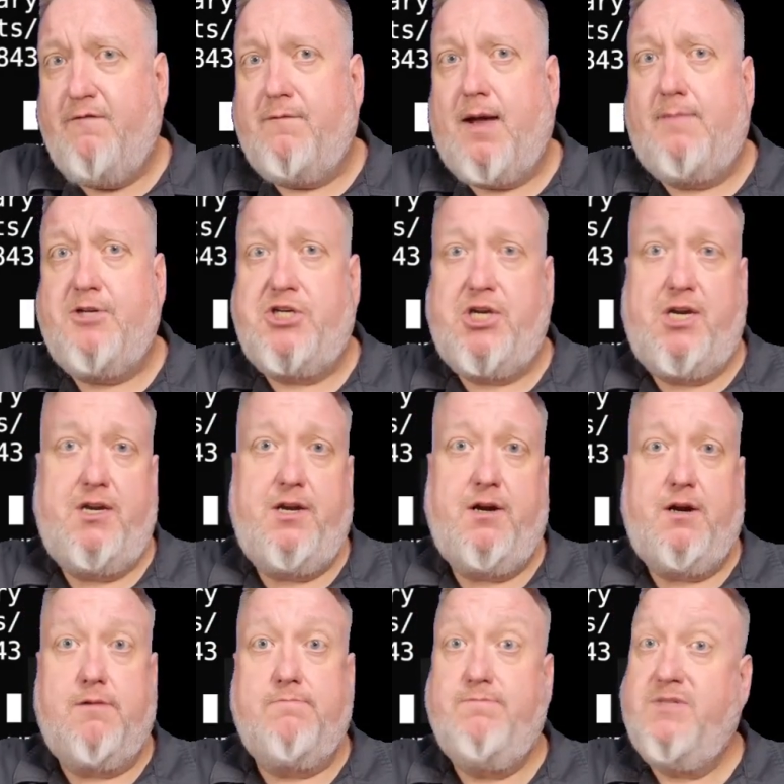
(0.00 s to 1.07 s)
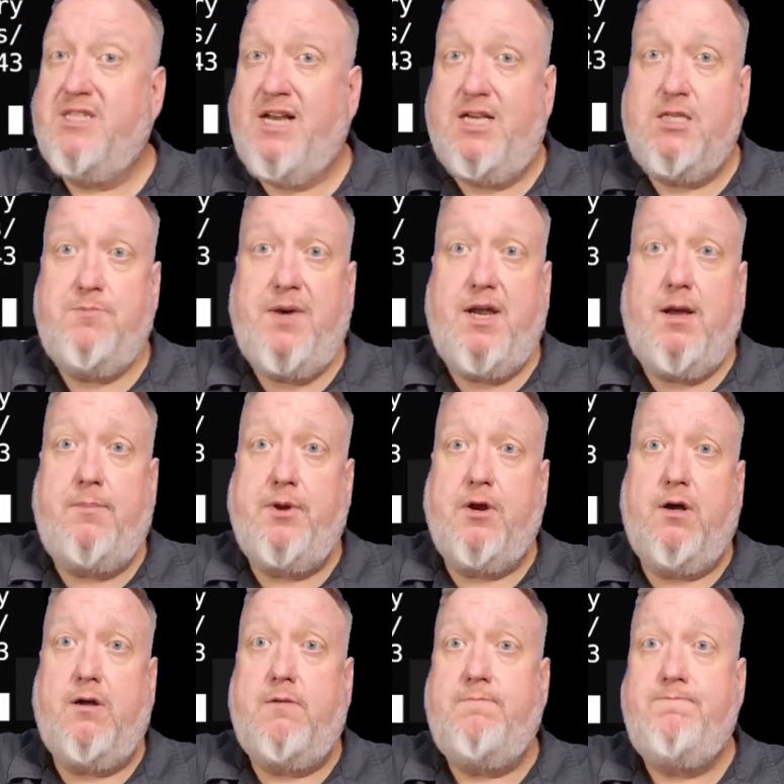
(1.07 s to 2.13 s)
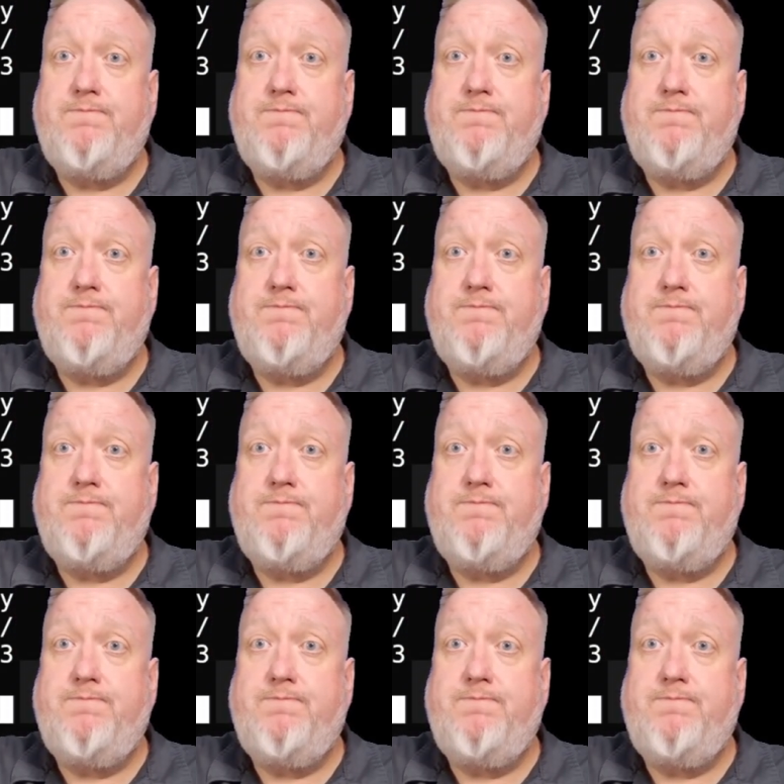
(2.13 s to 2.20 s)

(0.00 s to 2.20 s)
of my machine here, not sped up at all.